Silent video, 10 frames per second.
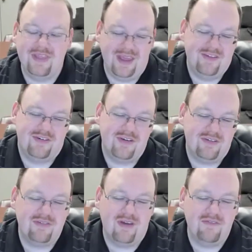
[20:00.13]
the answer
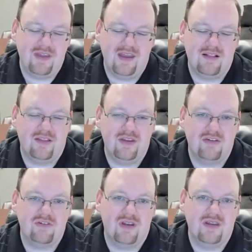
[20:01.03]
is a VA
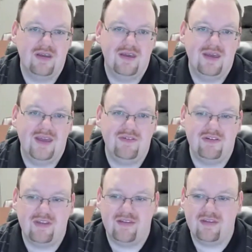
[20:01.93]
clinician. If you
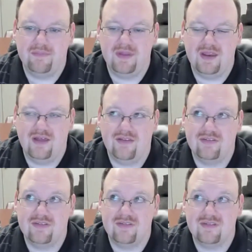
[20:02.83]
say something
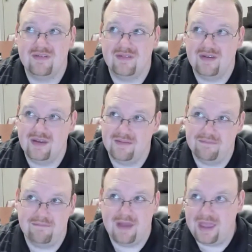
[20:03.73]
else, it
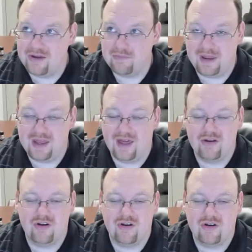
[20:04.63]
may or may not
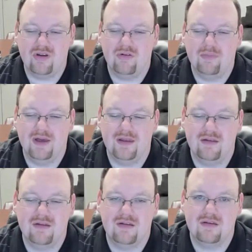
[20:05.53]
hurt you, but
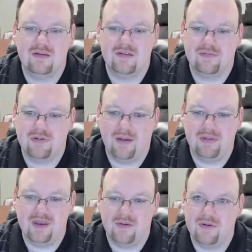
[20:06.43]
it's
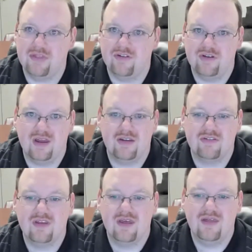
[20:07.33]
probably not worth a
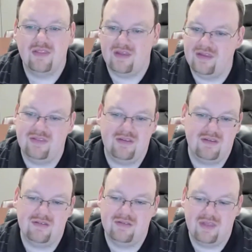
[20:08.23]
chance.
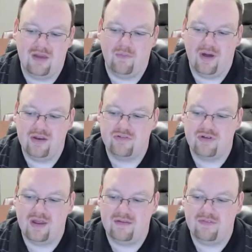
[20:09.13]
They want to
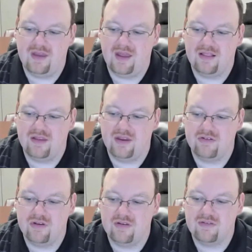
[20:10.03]
train VA
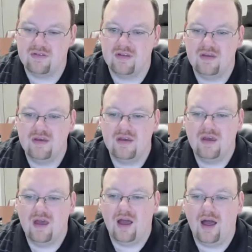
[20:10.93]
clinicians.
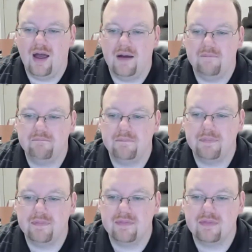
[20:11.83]
Um,
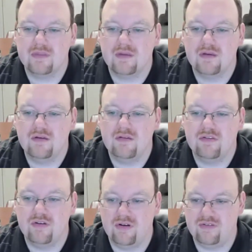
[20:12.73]

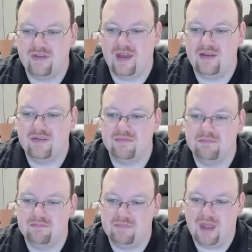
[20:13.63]
certain sites,
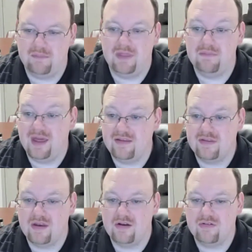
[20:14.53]
namely med
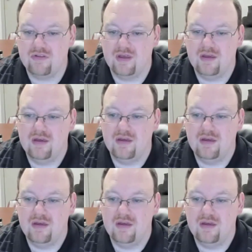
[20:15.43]
centers,